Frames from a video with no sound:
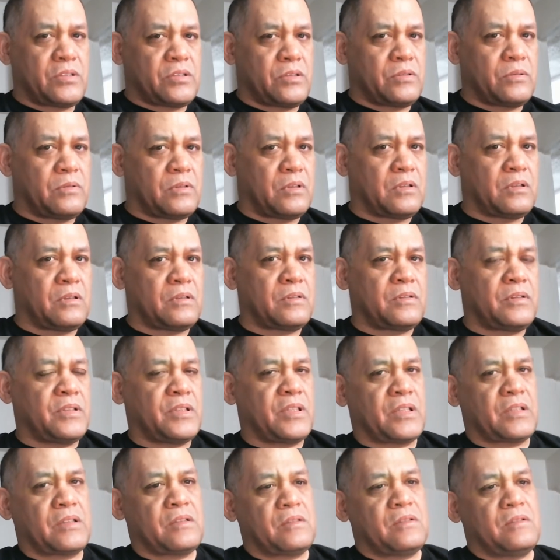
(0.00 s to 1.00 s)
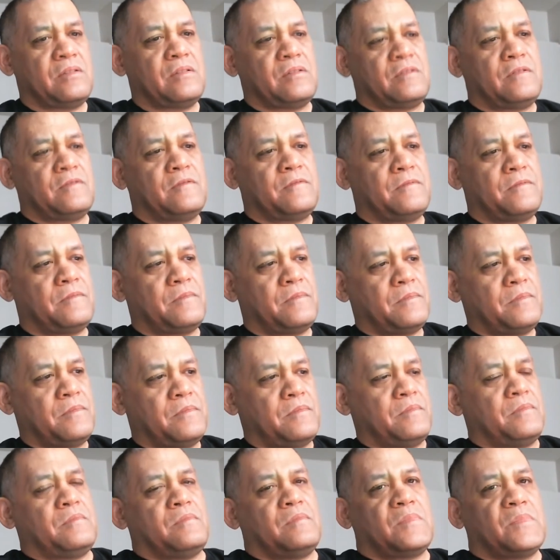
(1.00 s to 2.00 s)
you all things,
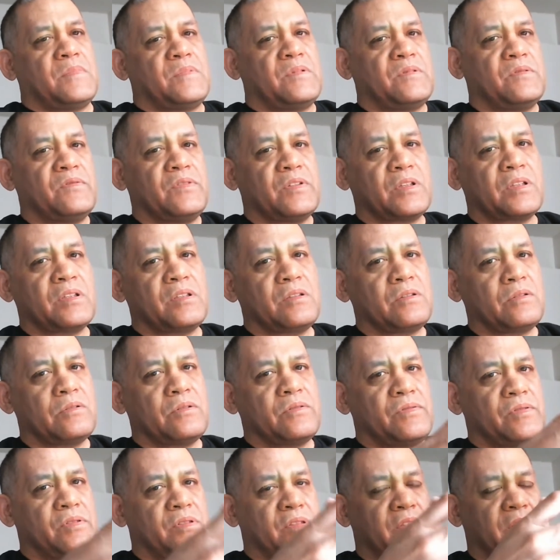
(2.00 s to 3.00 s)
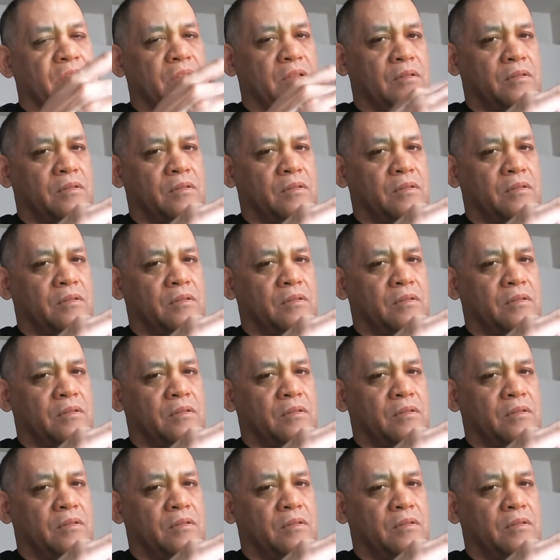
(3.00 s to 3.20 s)
convict you of sin.